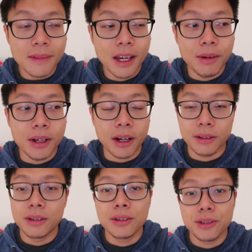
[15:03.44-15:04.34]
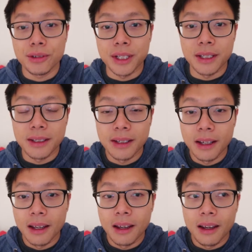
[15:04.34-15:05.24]
We got to the street.
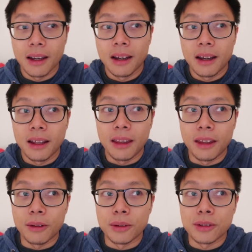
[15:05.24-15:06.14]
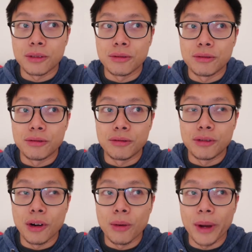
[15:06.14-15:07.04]
There was
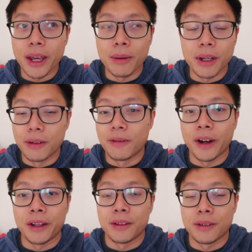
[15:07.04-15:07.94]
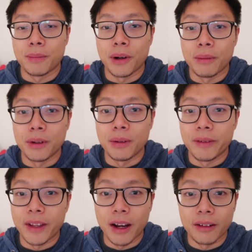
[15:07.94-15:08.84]
no way we could find his apartment
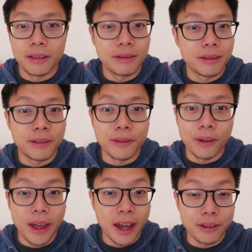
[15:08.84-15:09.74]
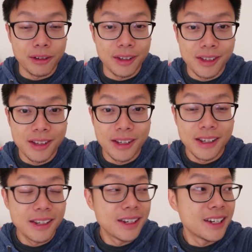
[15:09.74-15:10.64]
without the full address.
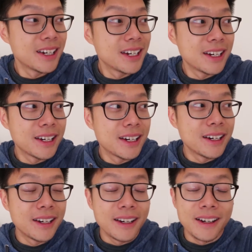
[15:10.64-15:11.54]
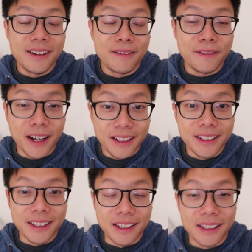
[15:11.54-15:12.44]

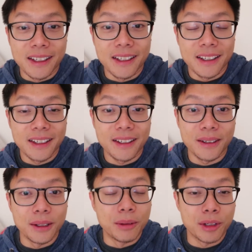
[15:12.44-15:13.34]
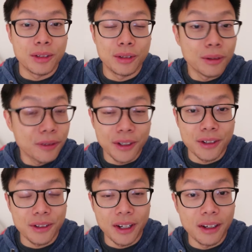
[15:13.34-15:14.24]
Finally, we were just so
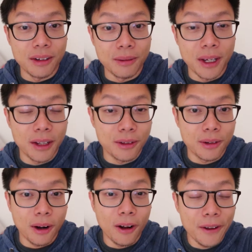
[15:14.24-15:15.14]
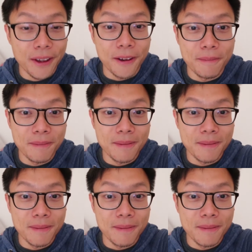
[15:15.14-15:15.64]
frustrated we had to call him,